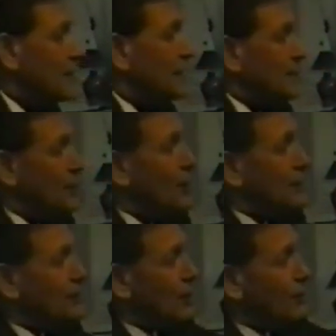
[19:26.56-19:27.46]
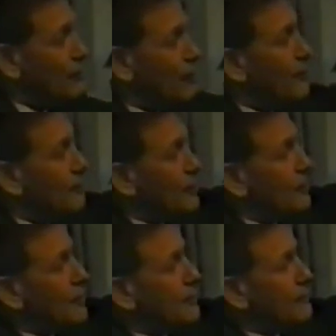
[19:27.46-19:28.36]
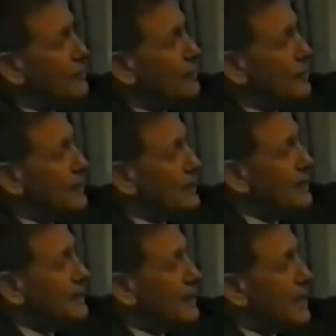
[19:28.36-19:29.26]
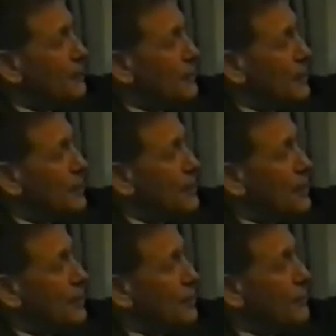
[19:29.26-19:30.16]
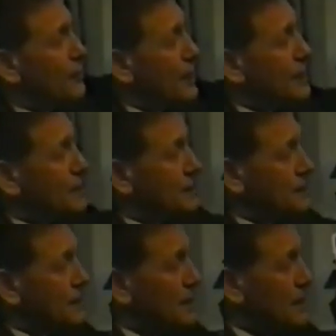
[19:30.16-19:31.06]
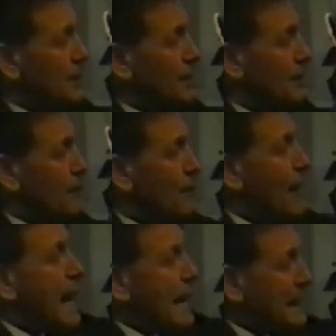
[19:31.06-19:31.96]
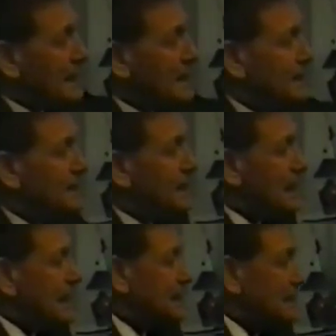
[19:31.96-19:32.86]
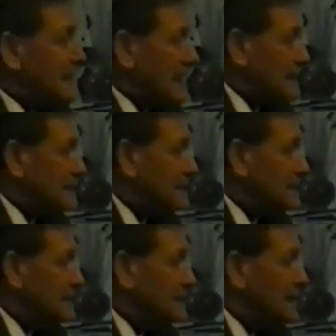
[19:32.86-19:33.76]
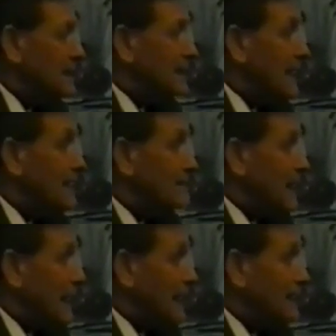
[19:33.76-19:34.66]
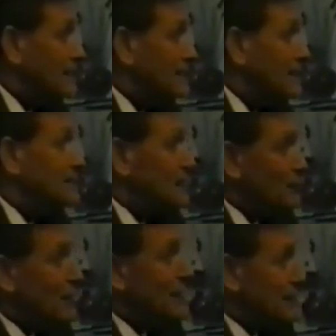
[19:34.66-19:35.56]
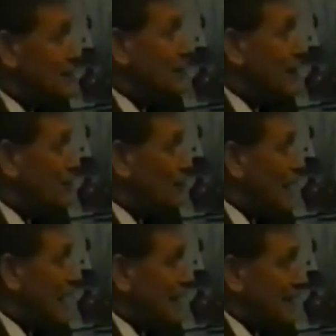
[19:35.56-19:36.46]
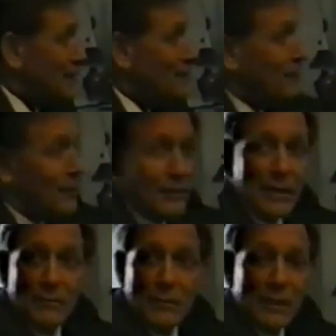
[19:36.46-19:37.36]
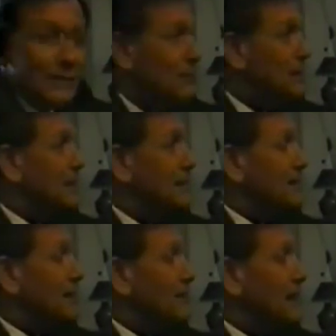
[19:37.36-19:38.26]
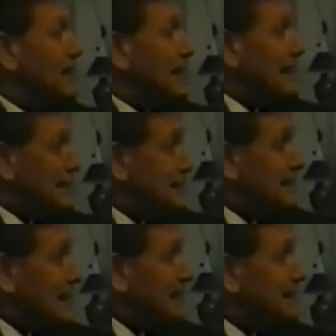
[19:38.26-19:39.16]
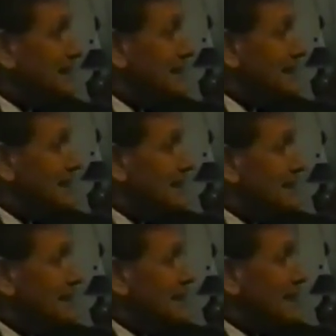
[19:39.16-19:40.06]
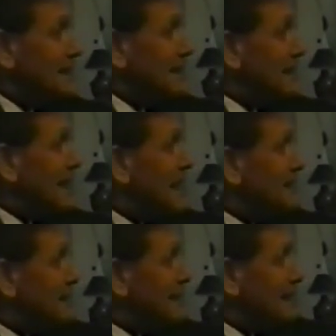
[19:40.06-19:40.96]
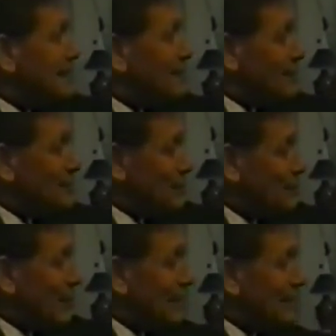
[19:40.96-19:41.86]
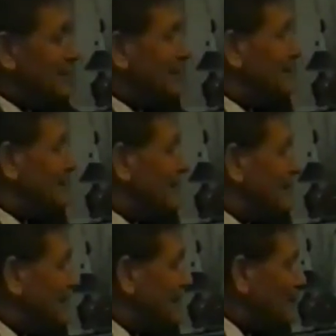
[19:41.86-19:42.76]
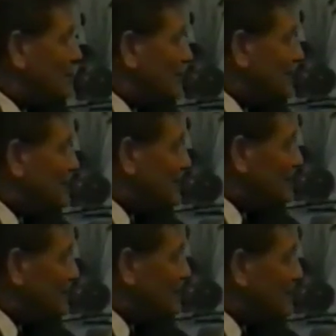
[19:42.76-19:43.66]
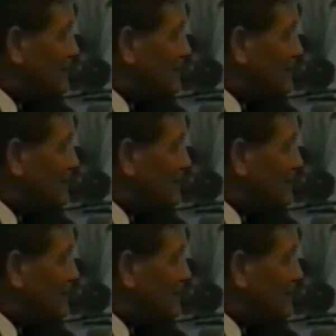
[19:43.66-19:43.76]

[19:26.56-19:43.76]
I mean, at night time, 5 o'clock every night in Ethiopia, the biggest market is selling sticks and cow dung. That's the biggest growth market at a point. But they're running out of sticks, and the cows are getting constipated too, so it's getting pretty serious.